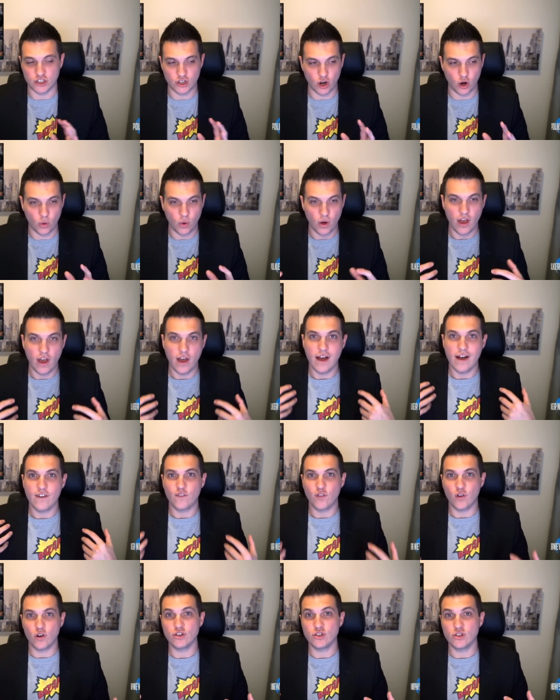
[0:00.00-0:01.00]
So,
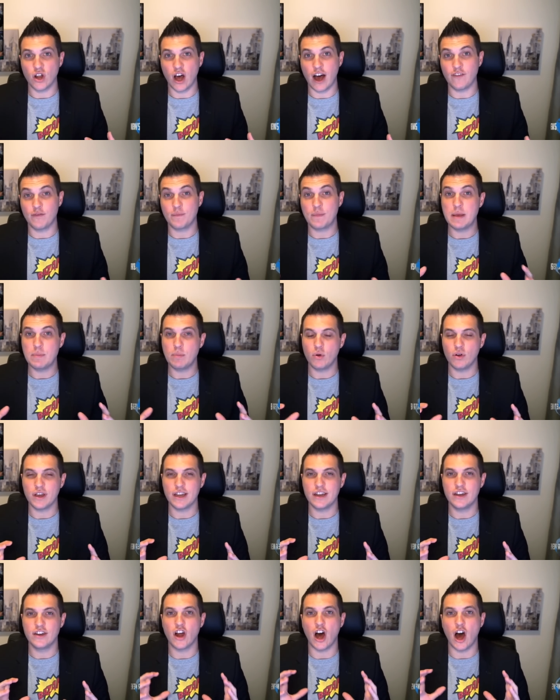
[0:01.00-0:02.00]
first off, people
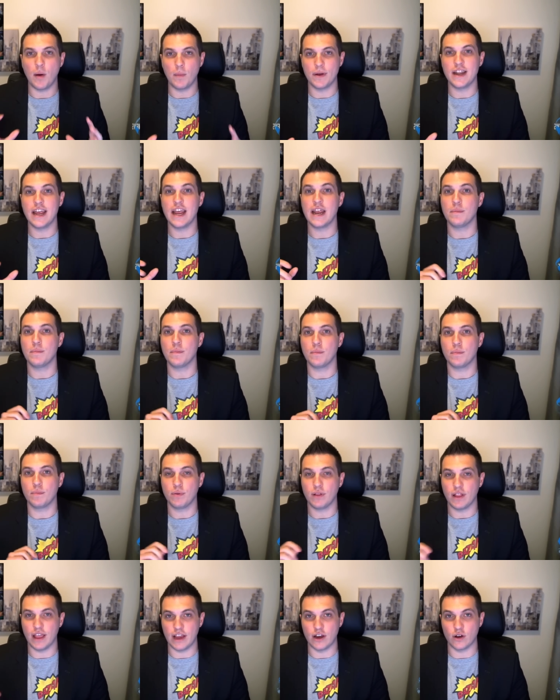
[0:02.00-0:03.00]
can nominate
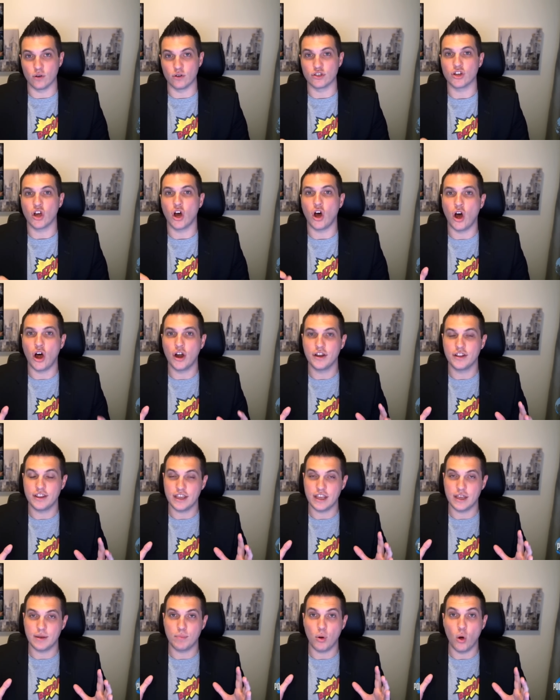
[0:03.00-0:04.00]
players on
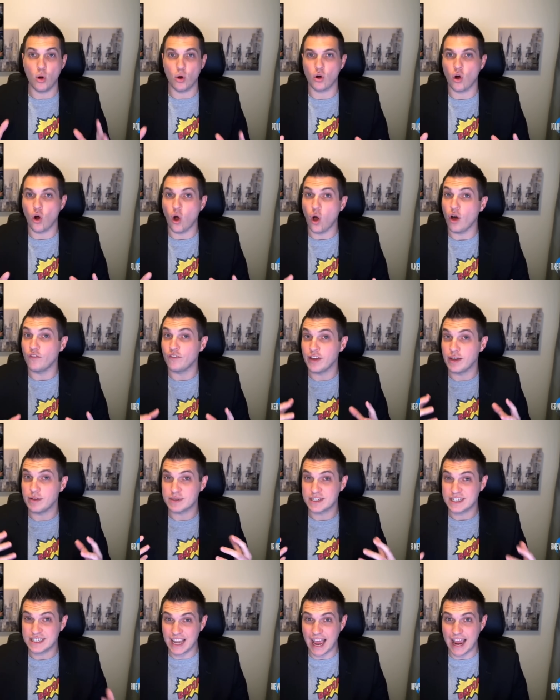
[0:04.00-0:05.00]
the Poker Hall of Fame
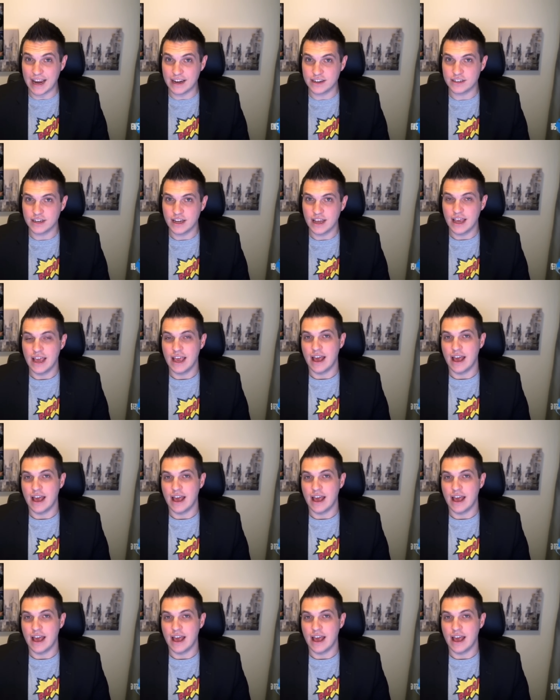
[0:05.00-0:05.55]
site